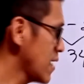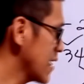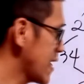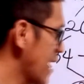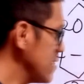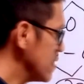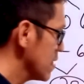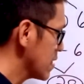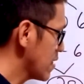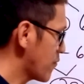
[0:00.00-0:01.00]
Again,
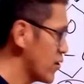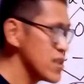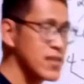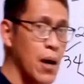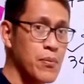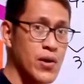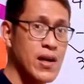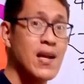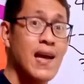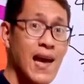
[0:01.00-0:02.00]
the first
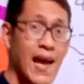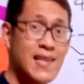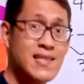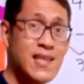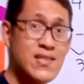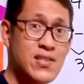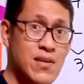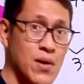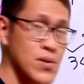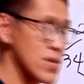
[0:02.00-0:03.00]
number ends in 0.